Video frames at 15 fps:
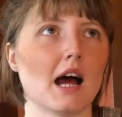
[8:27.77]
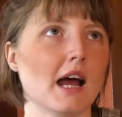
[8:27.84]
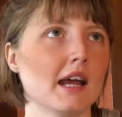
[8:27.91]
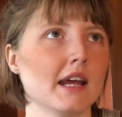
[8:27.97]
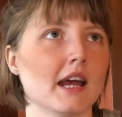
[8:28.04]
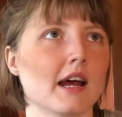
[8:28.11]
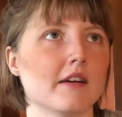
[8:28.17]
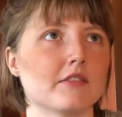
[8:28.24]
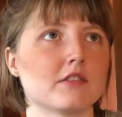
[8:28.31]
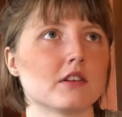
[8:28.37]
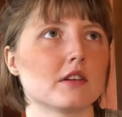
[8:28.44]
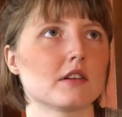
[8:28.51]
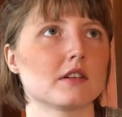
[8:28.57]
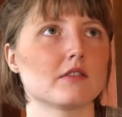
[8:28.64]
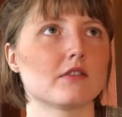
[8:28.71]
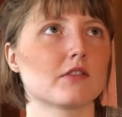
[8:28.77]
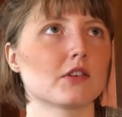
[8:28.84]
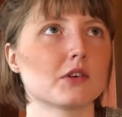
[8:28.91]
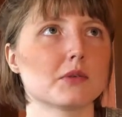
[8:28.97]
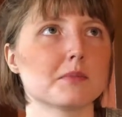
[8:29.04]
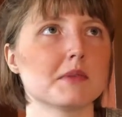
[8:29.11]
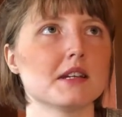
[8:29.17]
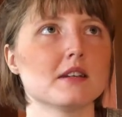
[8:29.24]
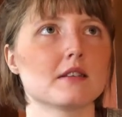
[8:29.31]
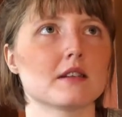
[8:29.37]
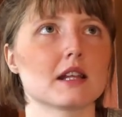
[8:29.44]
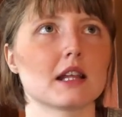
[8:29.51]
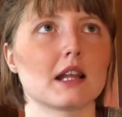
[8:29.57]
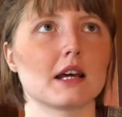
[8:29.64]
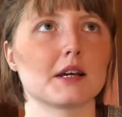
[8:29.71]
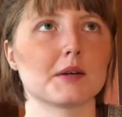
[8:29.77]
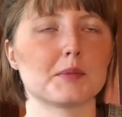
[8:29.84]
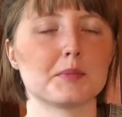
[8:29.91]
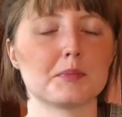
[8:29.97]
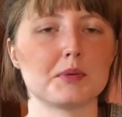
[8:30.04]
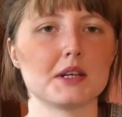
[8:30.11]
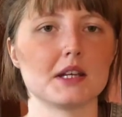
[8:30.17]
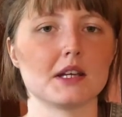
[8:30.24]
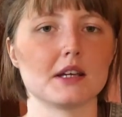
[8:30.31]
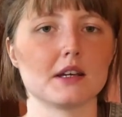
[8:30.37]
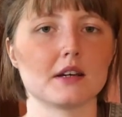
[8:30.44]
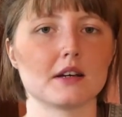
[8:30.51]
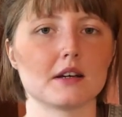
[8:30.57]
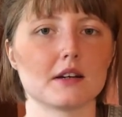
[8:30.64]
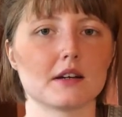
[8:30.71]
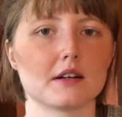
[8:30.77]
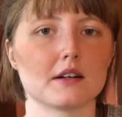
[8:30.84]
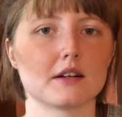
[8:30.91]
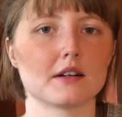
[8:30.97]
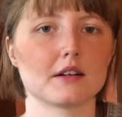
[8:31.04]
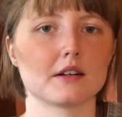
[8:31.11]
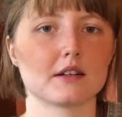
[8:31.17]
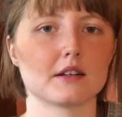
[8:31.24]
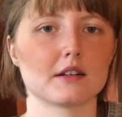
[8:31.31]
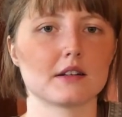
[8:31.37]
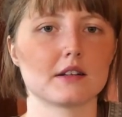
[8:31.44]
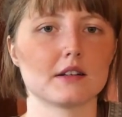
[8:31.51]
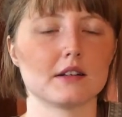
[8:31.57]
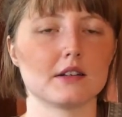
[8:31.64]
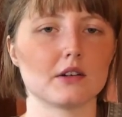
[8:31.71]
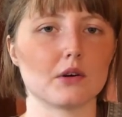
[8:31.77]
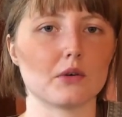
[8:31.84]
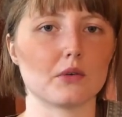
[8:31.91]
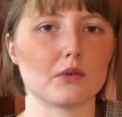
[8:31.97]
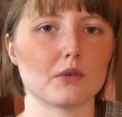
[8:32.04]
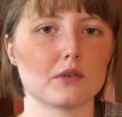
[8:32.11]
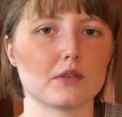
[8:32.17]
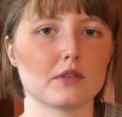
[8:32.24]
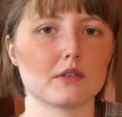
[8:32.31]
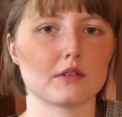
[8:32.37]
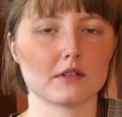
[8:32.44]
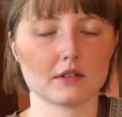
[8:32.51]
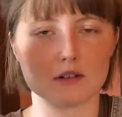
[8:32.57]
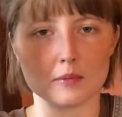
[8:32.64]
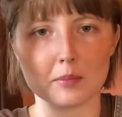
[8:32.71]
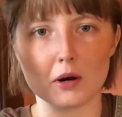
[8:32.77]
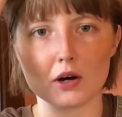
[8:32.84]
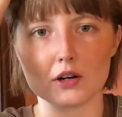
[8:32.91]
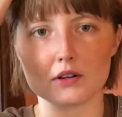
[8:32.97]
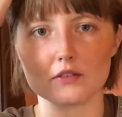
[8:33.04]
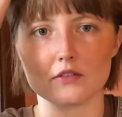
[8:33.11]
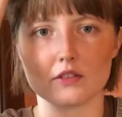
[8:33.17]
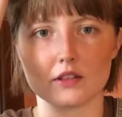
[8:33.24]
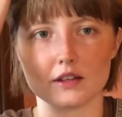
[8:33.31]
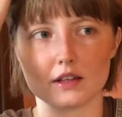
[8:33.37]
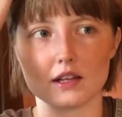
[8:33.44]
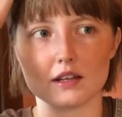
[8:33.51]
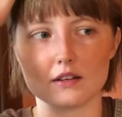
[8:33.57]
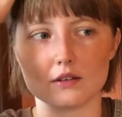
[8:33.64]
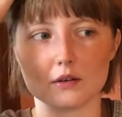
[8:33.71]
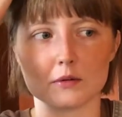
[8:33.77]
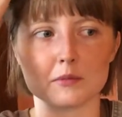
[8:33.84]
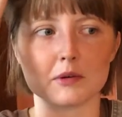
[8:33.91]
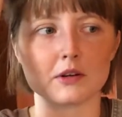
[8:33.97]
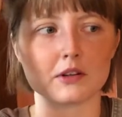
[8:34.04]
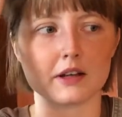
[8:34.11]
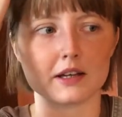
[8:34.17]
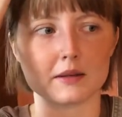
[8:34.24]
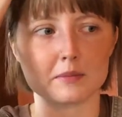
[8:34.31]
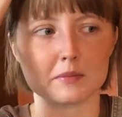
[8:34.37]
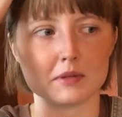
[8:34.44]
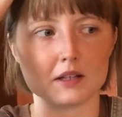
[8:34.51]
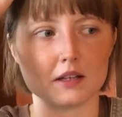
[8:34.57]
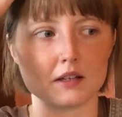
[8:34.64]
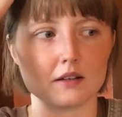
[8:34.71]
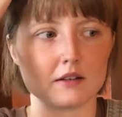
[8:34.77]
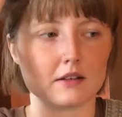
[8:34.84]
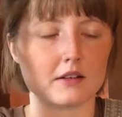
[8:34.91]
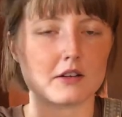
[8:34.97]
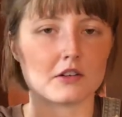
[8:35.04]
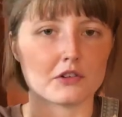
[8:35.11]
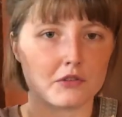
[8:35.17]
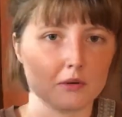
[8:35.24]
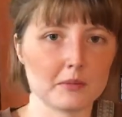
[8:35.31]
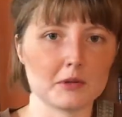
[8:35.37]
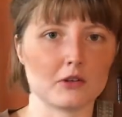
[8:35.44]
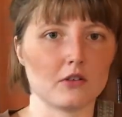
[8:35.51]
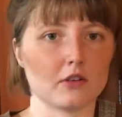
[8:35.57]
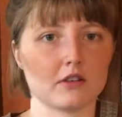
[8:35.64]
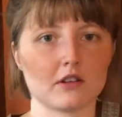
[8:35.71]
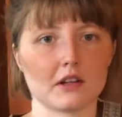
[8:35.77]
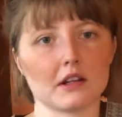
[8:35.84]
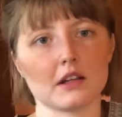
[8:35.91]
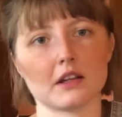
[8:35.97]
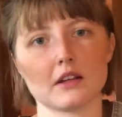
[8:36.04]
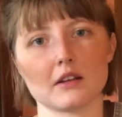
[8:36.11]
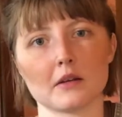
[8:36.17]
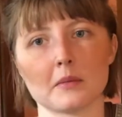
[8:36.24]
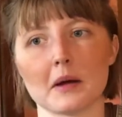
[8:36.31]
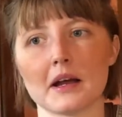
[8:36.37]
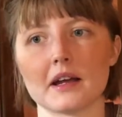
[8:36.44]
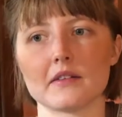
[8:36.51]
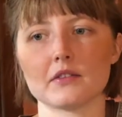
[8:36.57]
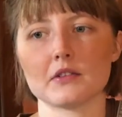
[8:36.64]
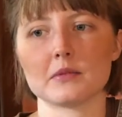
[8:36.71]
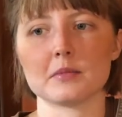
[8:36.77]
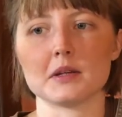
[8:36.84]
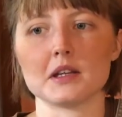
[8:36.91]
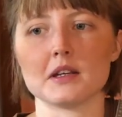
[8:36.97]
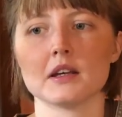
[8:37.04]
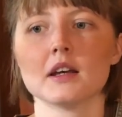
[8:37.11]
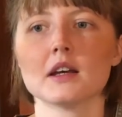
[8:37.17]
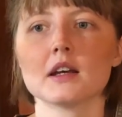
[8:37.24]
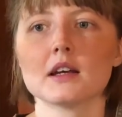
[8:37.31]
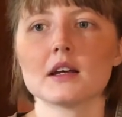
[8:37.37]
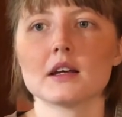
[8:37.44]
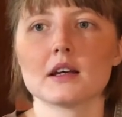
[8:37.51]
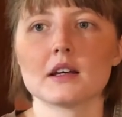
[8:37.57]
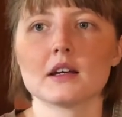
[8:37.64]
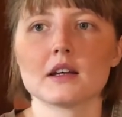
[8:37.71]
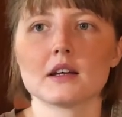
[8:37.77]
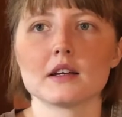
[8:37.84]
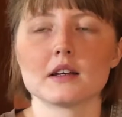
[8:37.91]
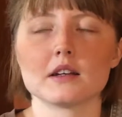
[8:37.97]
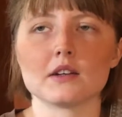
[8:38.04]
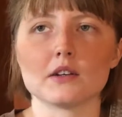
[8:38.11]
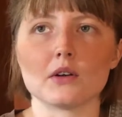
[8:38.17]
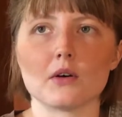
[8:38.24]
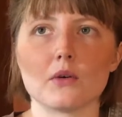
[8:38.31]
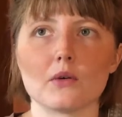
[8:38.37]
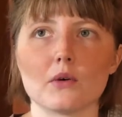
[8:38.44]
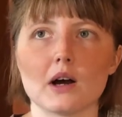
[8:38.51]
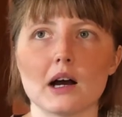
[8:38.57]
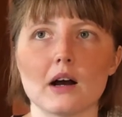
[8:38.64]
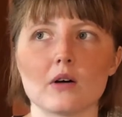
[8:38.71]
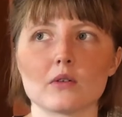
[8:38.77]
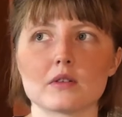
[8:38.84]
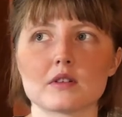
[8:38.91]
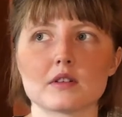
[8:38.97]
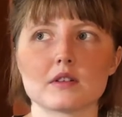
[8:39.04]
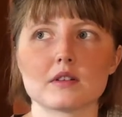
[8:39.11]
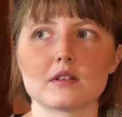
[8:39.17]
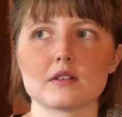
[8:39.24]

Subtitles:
I have to, for me to, like, be, you know, a part of the kingdom or, like, be contributing to the kingdom, I have to be, you know, out